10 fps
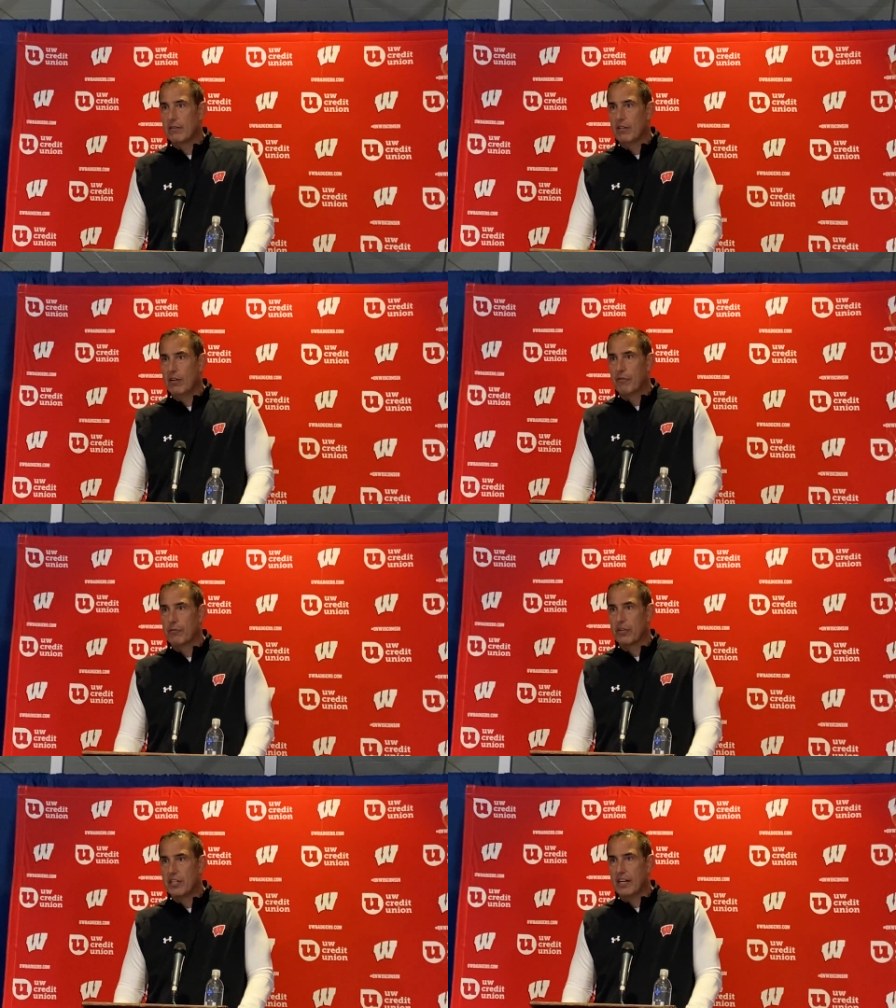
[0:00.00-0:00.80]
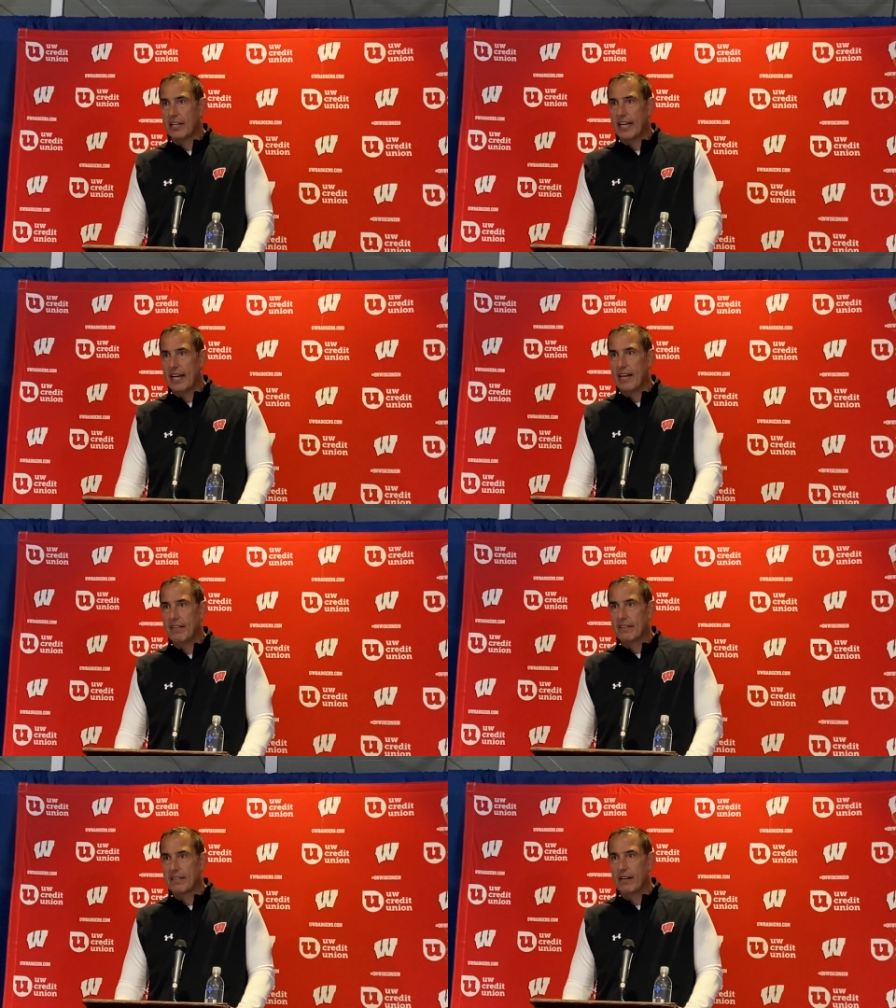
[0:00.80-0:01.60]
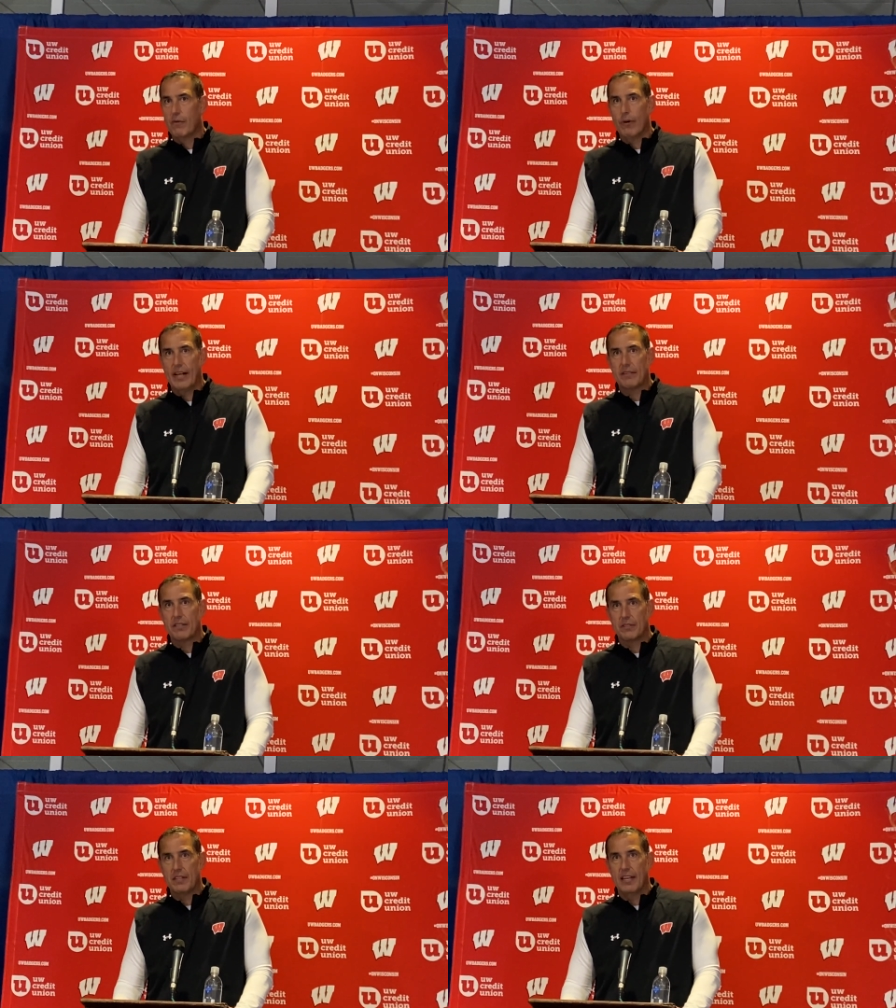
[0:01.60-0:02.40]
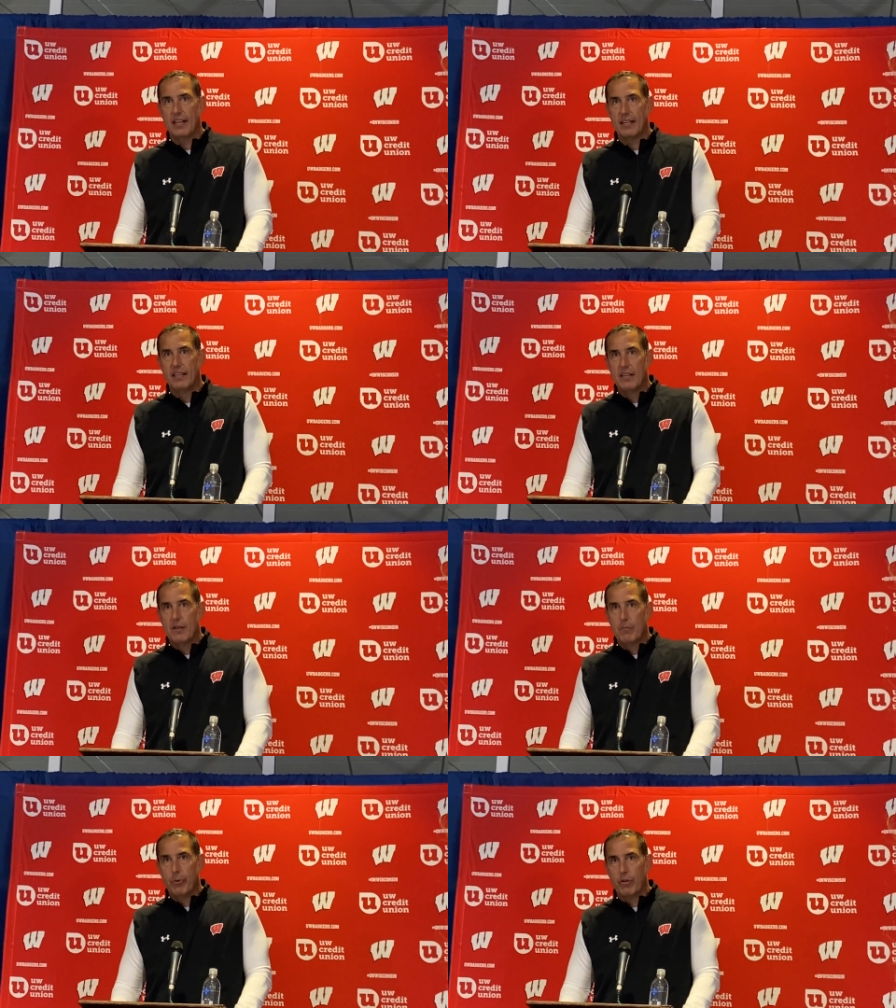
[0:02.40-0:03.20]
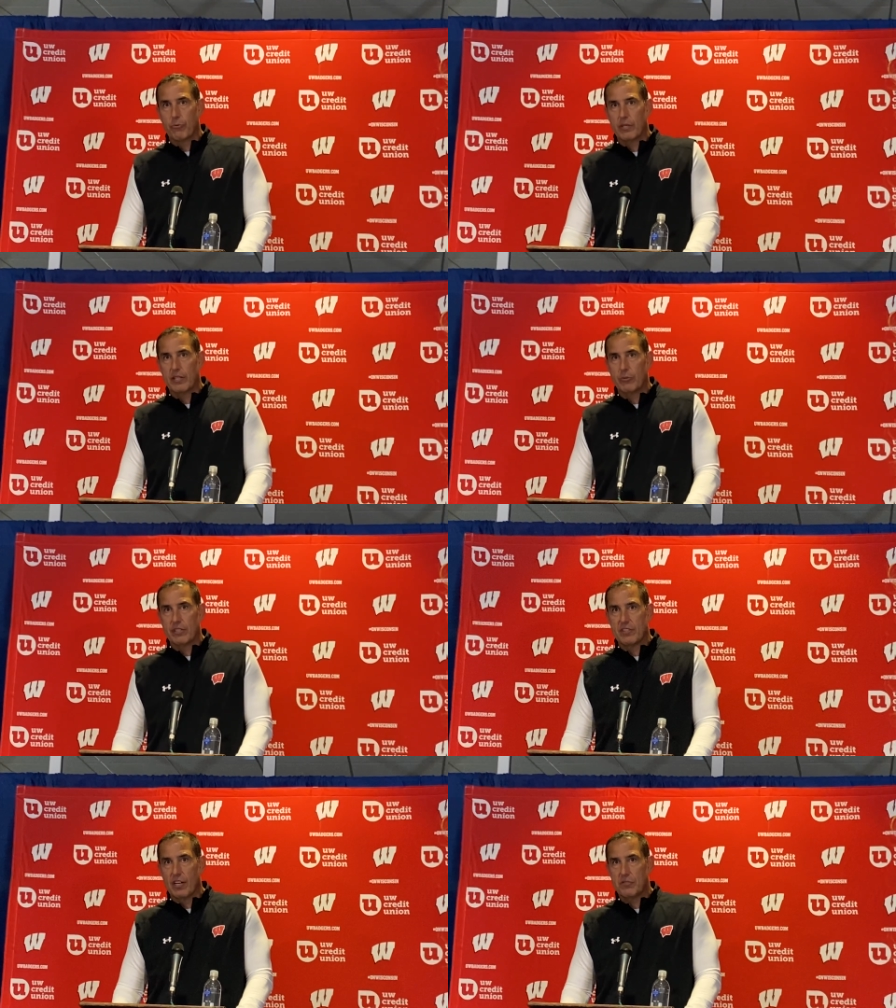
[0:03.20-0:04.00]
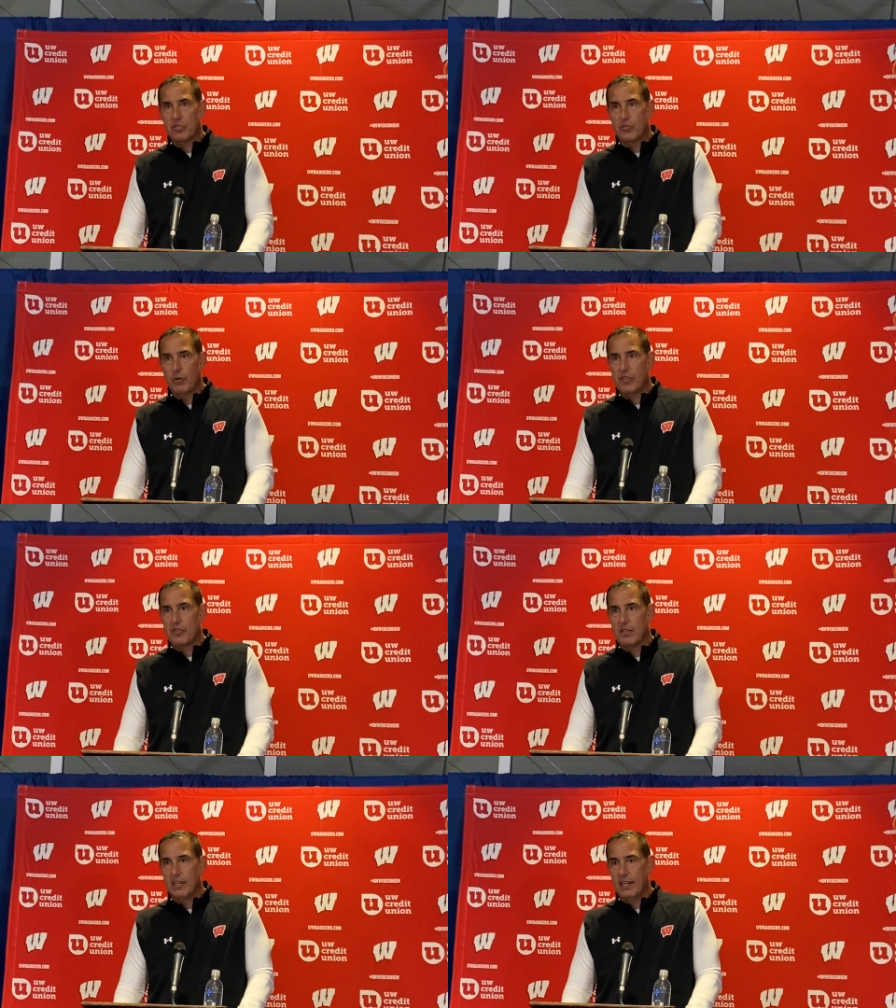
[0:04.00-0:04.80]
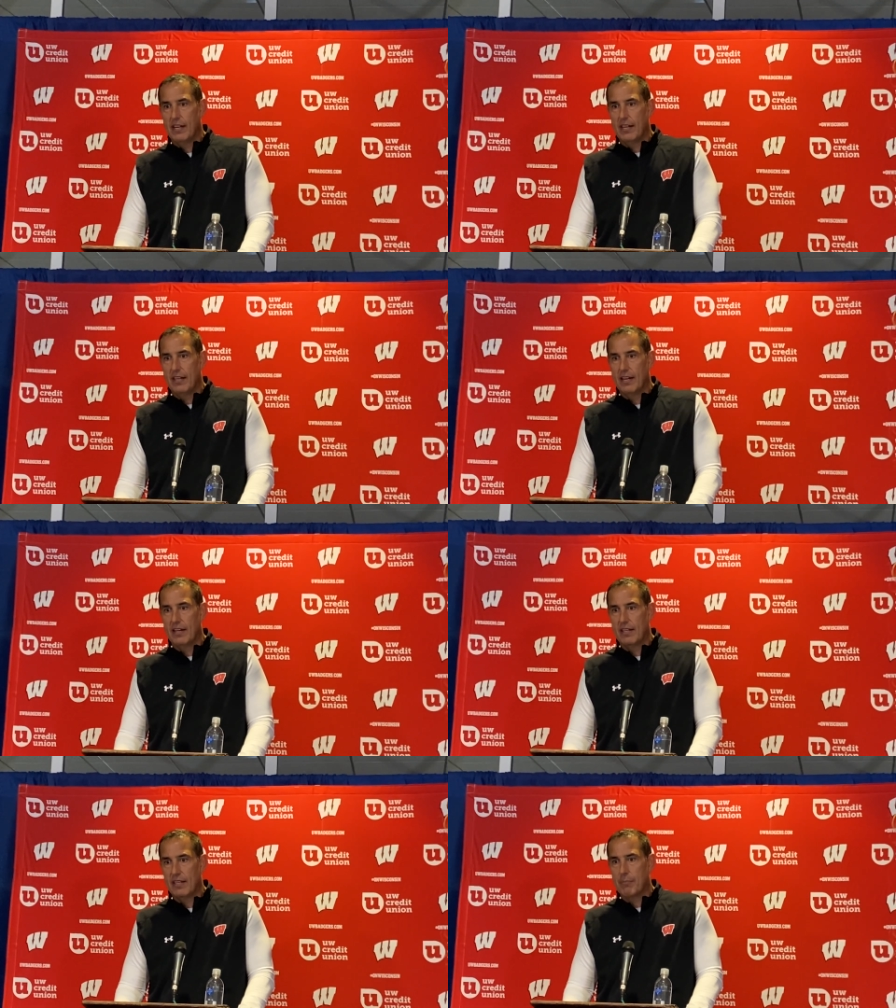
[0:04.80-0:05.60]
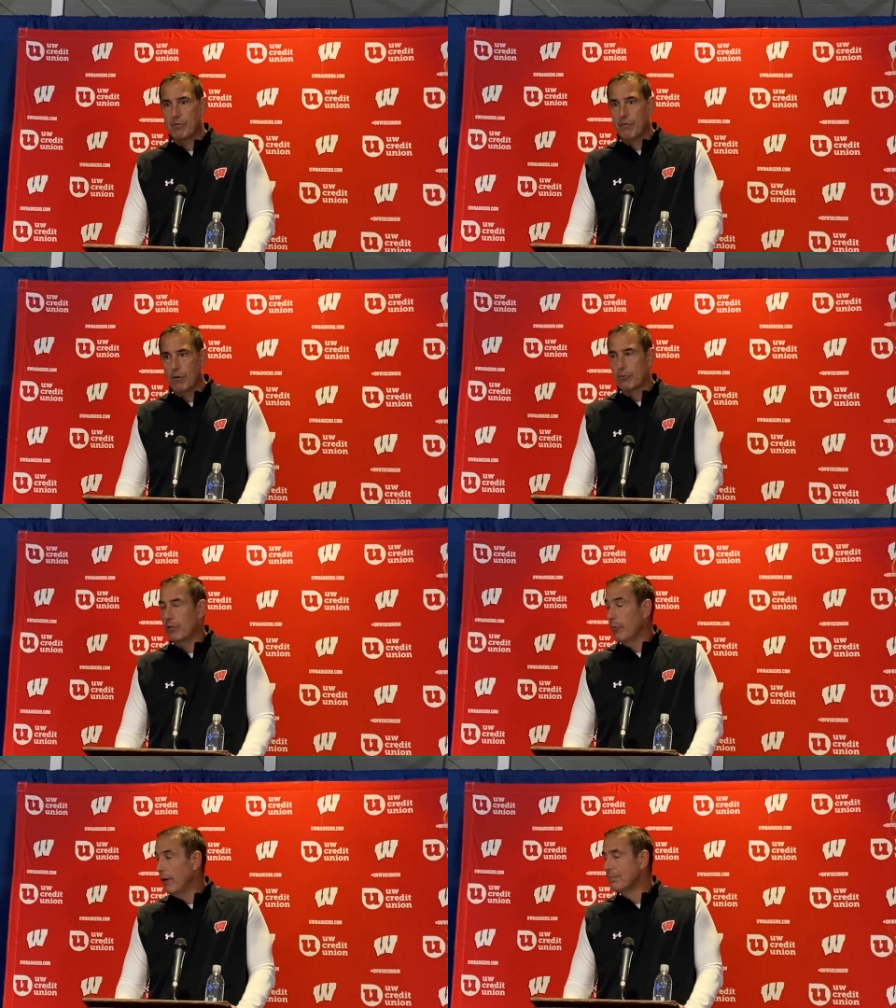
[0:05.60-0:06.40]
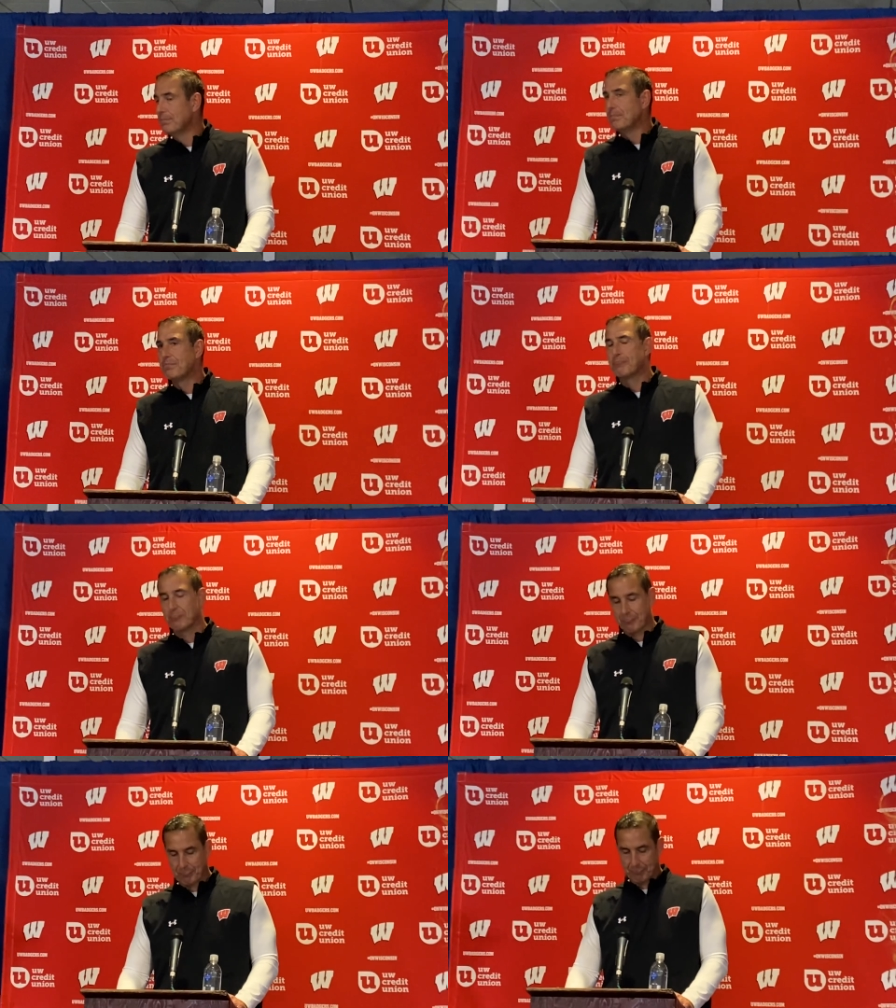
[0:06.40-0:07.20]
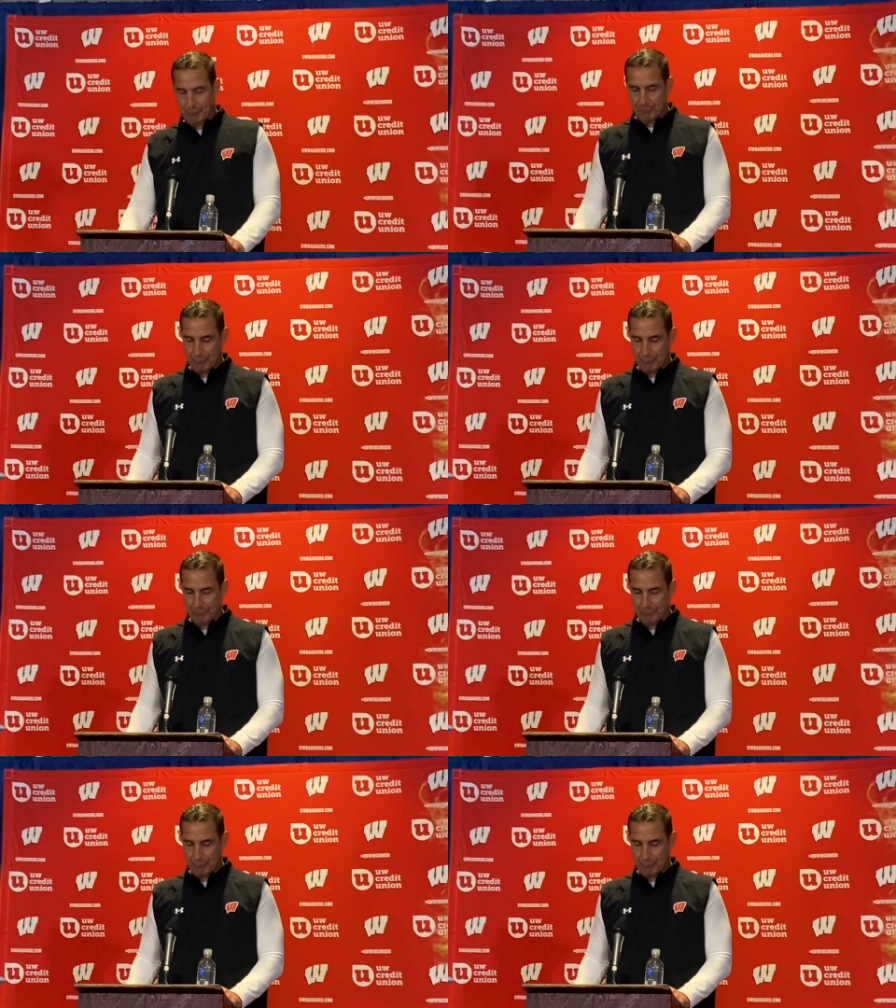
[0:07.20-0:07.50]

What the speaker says: you know, for a young guy that went out there today, put in a really, really tough situation, and he performed really well.